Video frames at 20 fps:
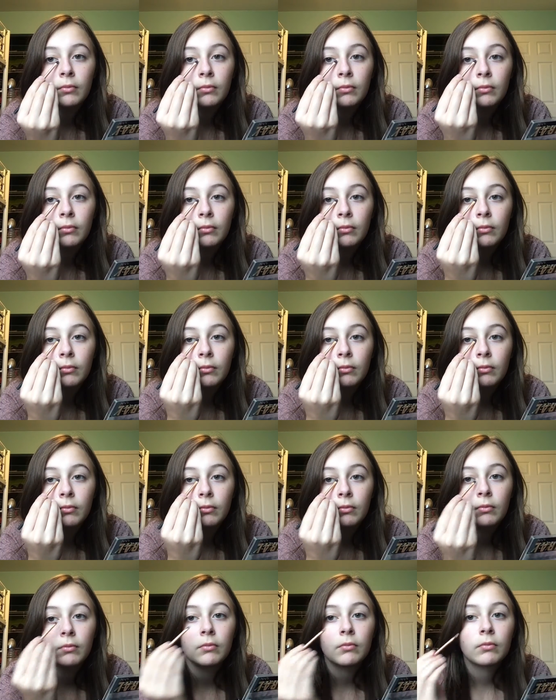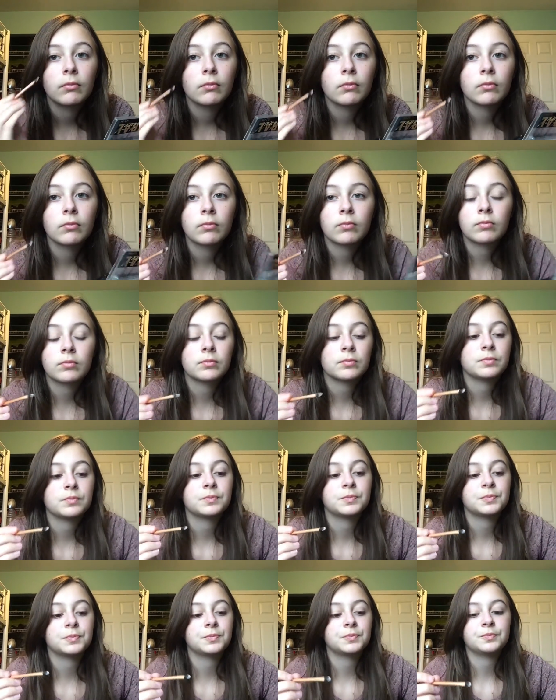
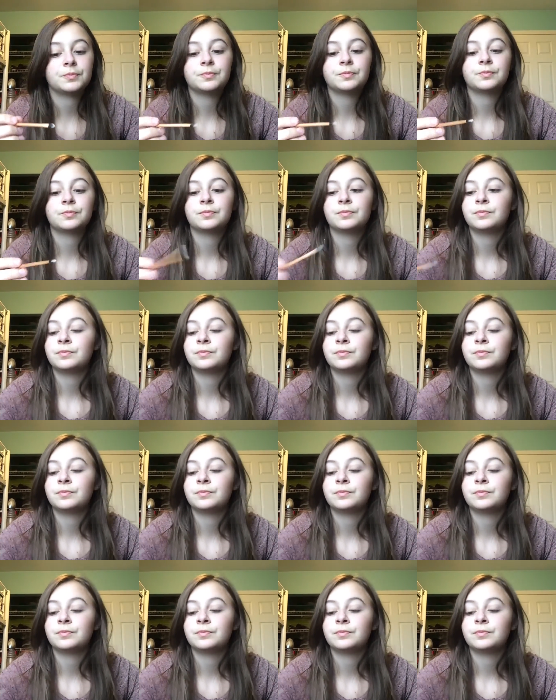(silence)